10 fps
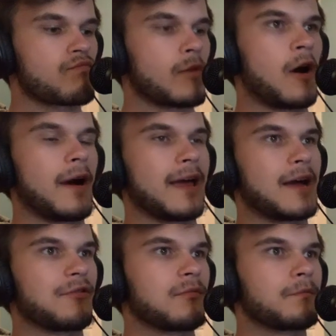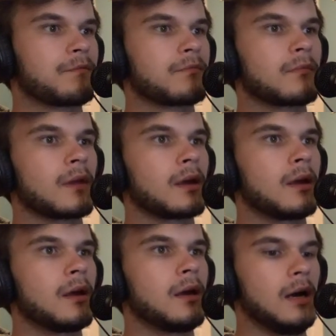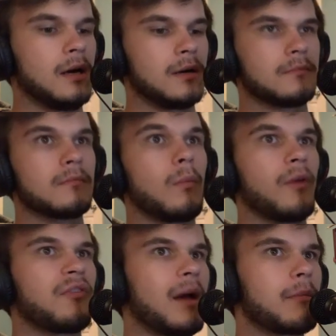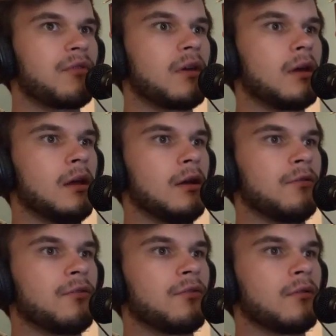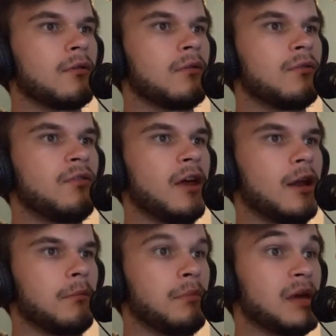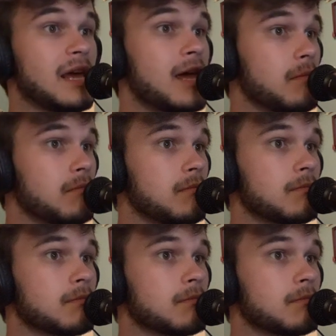Alright, guys. What time is it? It is 10 p.m.